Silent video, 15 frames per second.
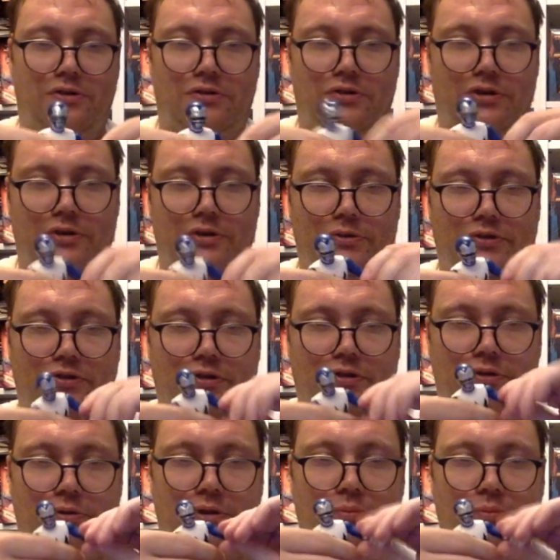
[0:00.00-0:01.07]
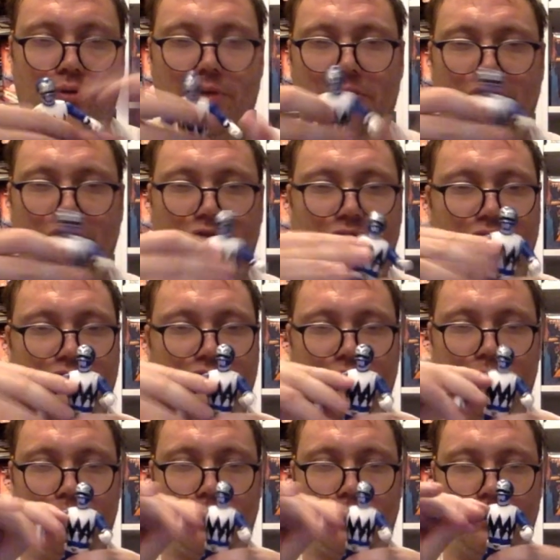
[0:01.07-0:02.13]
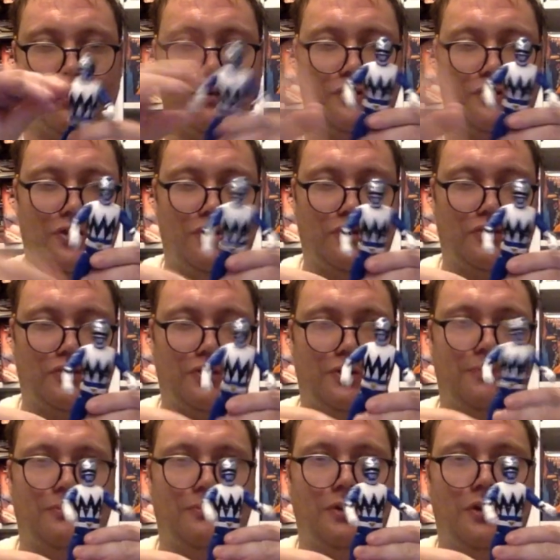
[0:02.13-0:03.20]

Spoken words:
Yeah, so we can put him into different poses, and